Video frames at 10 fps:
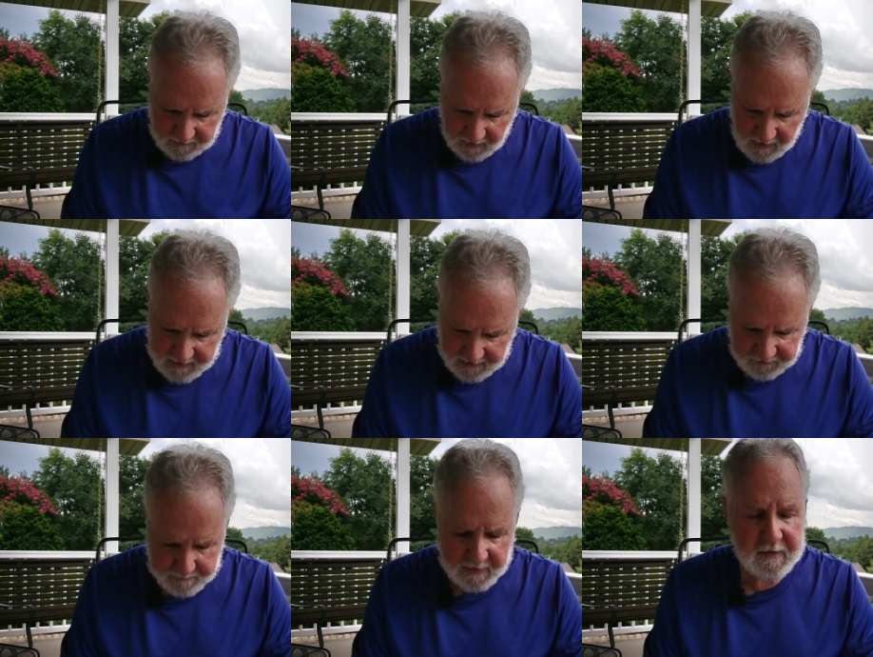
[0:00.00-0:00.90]
God has
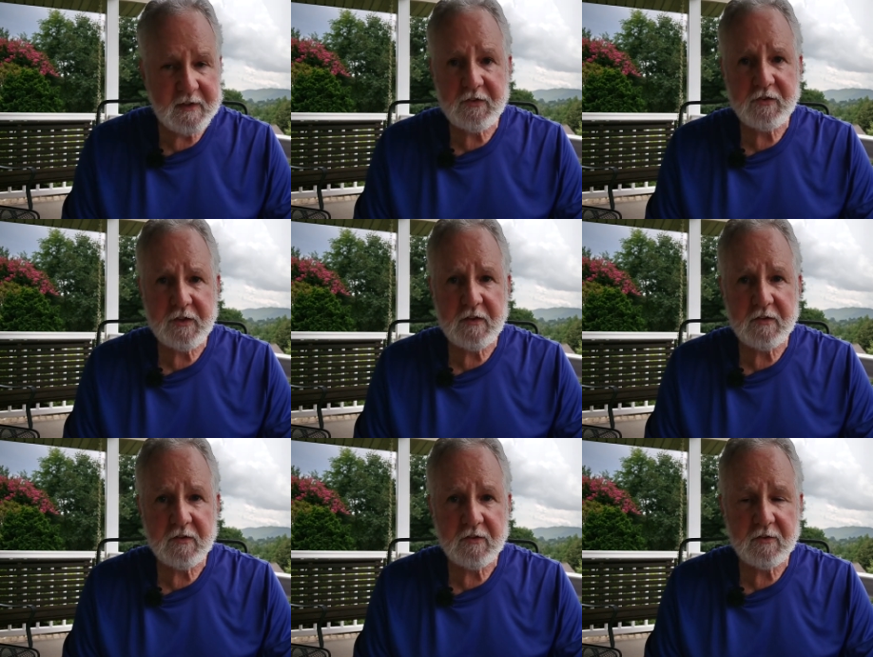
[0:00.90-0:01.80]
made this
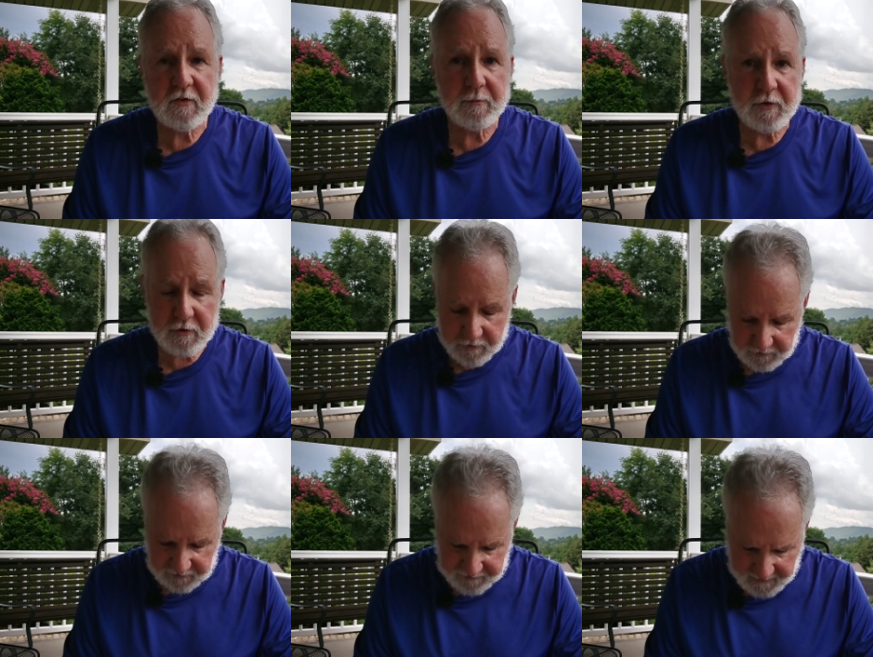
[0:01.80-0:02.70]
Jesus, whom you
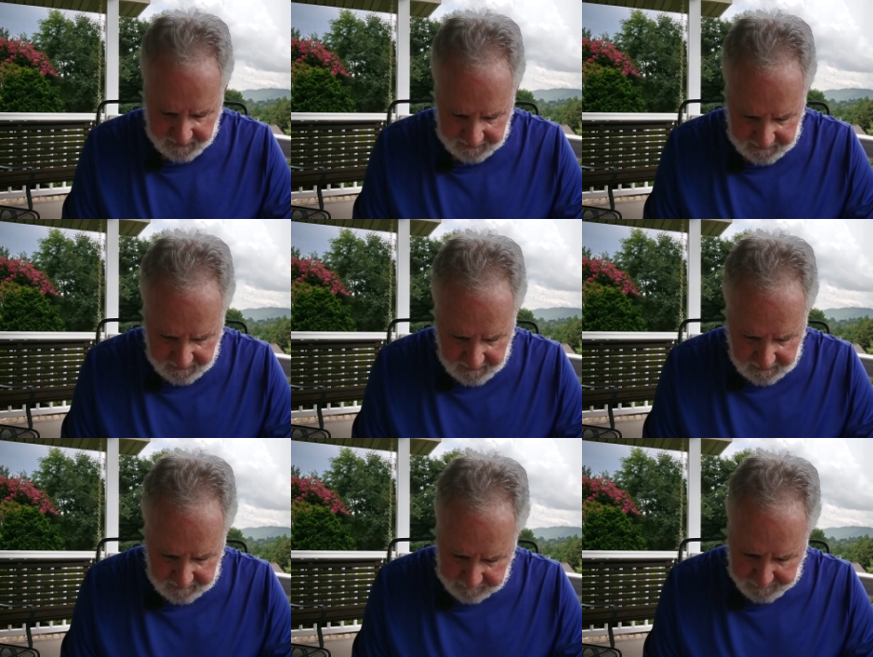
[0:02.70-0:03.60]
crucified,
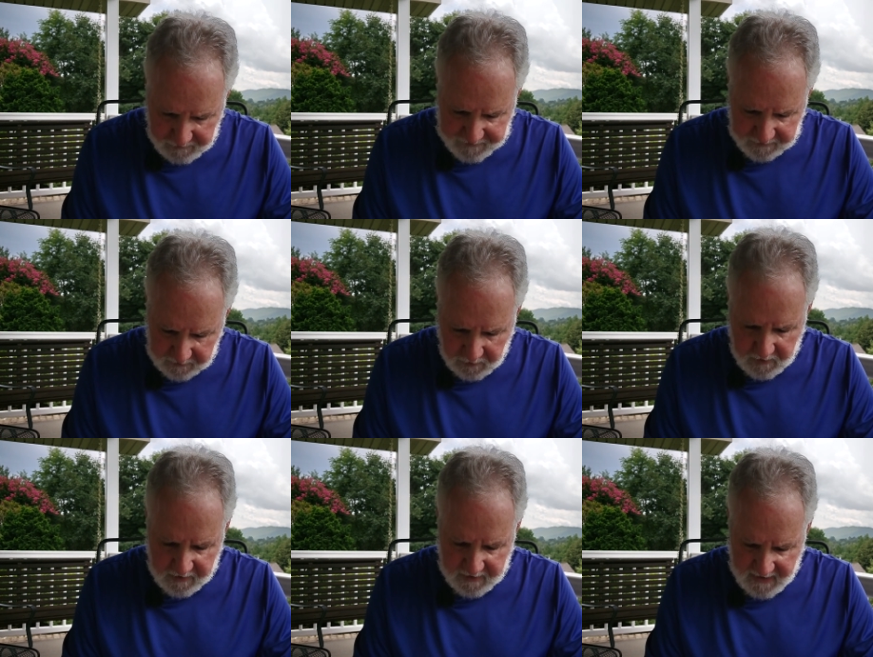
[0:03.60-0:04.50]
both
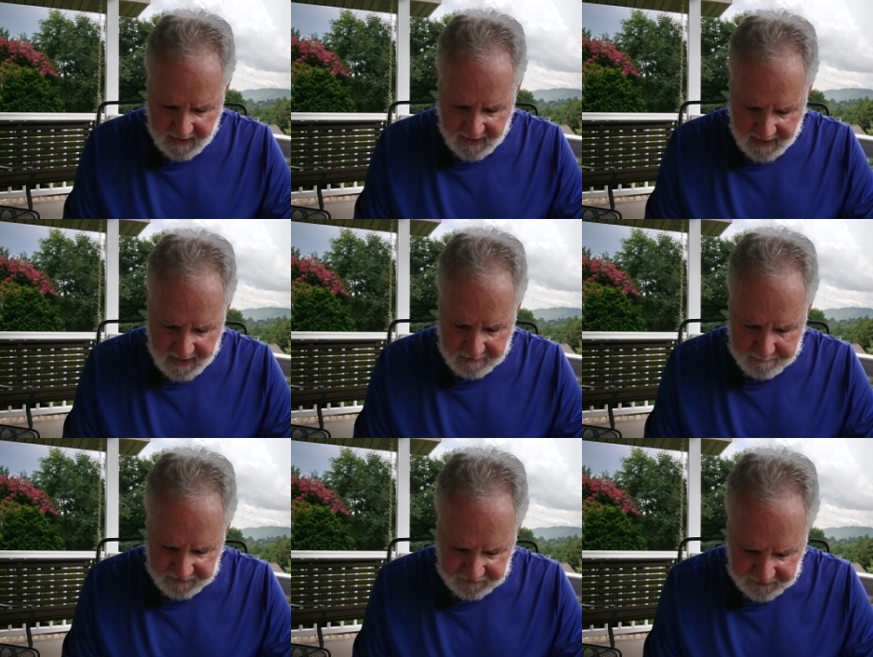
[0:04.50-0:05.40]
Lord and
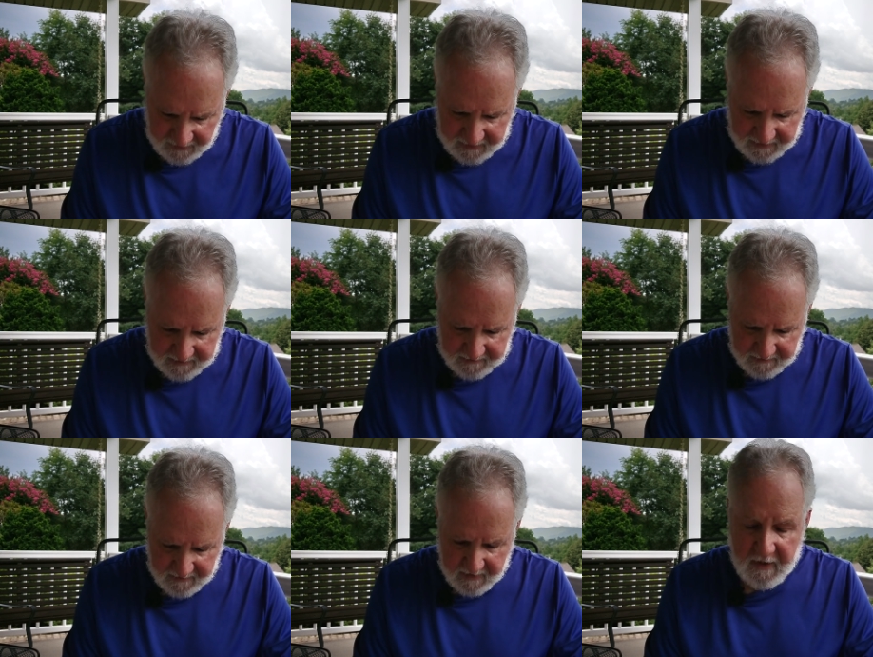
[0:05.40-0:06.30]
Messiah.
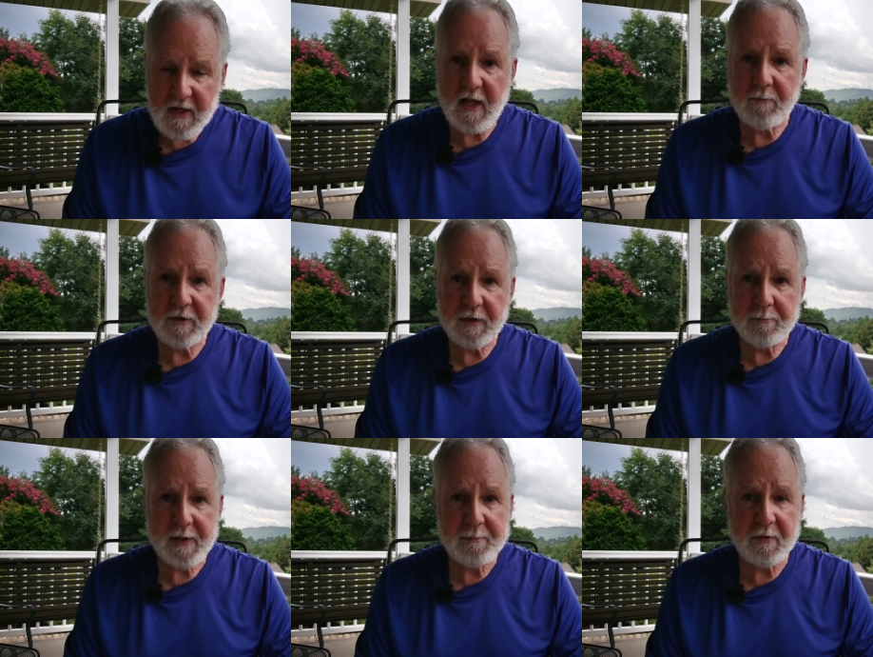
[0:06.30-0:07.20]
And when the
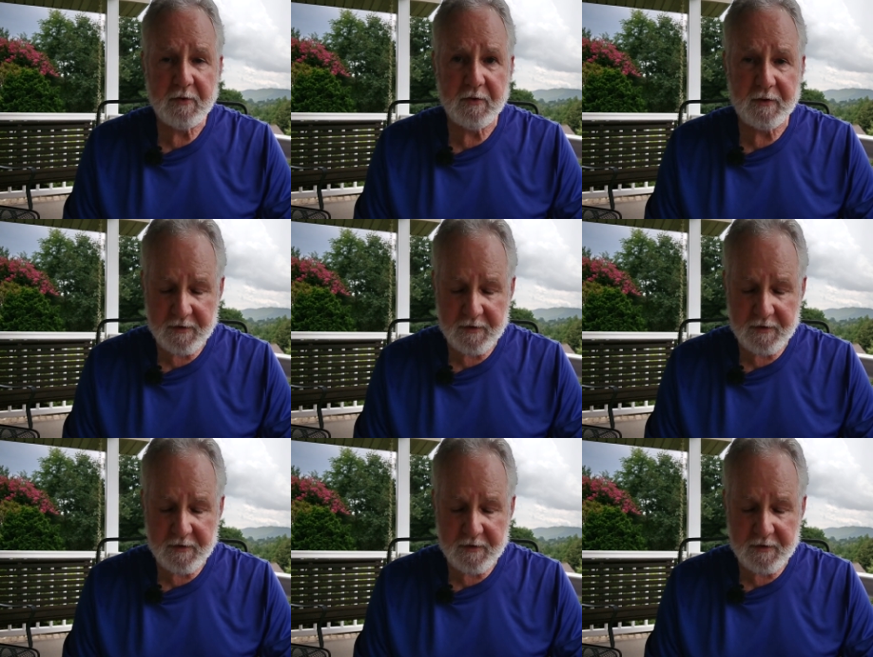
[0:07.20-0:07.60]
people heard